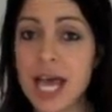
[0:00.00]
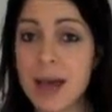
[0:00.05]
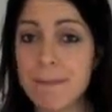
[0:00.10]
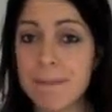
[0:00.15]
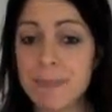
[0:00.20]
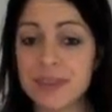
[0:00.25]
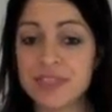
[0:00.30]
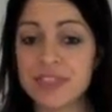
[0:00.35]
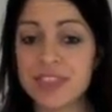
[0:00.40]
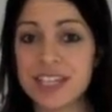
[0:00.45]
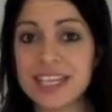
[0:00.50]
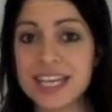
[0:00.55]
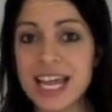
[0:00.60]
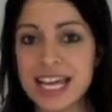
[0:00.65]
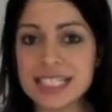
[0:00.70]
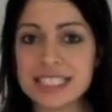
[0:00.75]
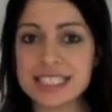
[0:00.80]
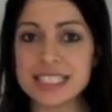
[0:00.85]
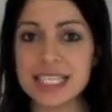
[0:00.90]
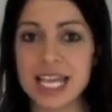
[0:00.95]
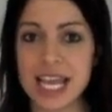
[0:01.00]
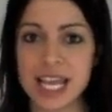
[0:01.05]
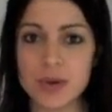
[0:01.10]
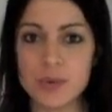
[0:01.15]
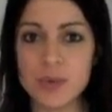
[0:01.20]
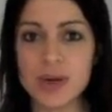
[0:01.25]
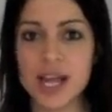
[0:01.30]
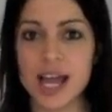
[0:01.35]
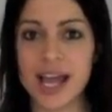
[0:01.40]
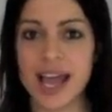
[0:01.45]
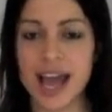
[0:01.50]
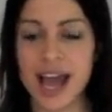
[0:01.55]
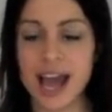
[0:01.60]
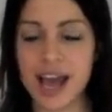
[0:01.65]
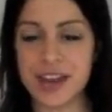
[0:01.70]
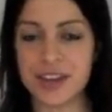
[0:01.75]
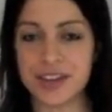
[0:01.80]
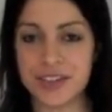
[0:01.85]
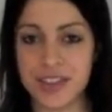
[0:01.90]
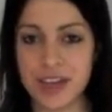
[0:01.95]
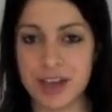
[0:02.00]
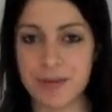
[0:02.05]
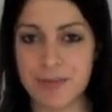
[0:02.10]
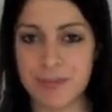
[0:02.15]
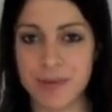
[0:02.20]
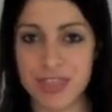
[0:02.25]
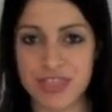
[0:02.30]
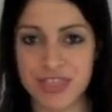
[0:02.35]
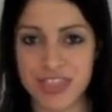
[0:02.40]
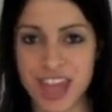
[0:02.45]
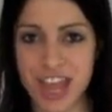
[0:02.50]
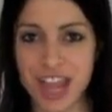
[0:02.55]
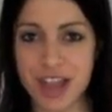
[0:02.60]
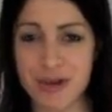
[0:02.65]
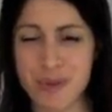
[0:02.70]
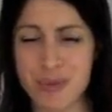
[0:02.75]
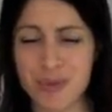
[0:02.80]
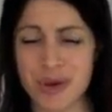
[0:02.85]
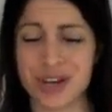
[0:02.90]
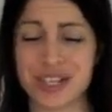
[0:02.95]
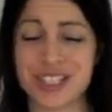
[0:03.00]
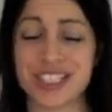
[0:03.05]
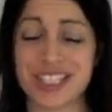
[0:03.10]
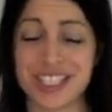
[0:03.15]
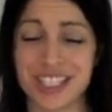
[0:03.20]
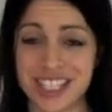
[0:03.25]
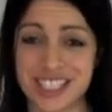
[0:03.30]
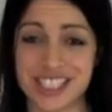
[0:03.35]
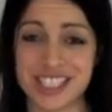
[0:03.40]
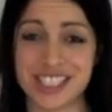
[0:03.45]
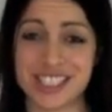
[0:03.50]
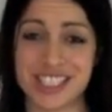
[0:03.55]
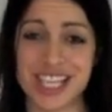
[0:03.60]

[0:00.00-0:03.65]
But the next day when I had them, they were delicious.